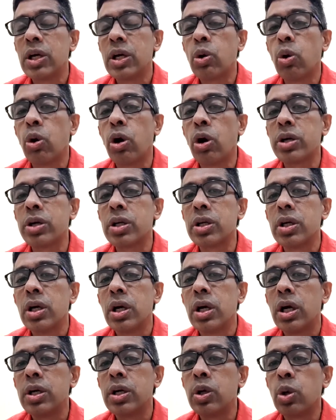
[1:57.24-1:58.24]
cohort.
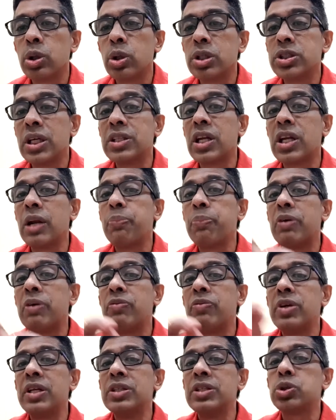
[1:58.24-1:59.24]
The general
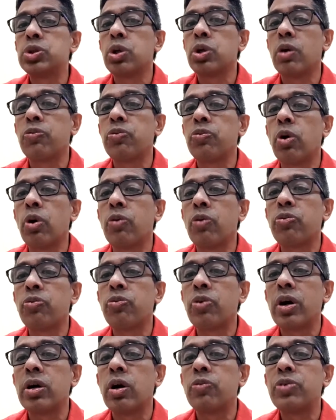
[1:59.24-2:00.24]
prevalence
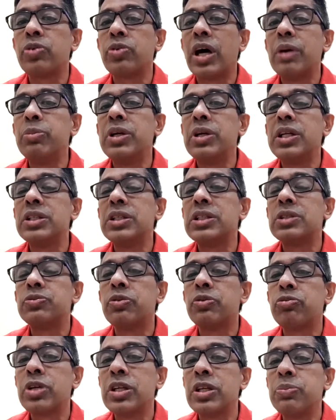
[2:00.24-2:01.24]
of diabetes is
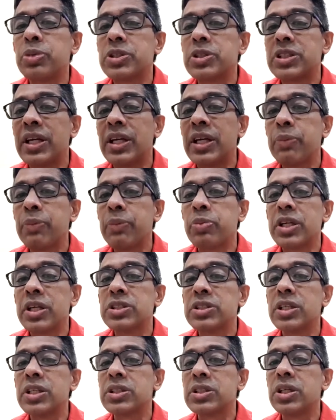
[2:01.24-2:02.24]
15%,
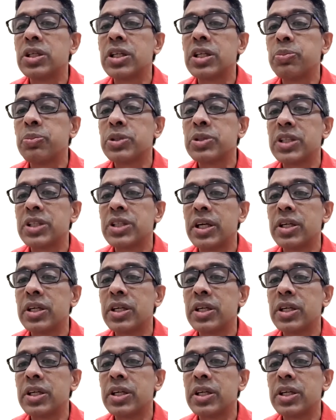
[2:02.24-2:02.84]
hypertension is 30%.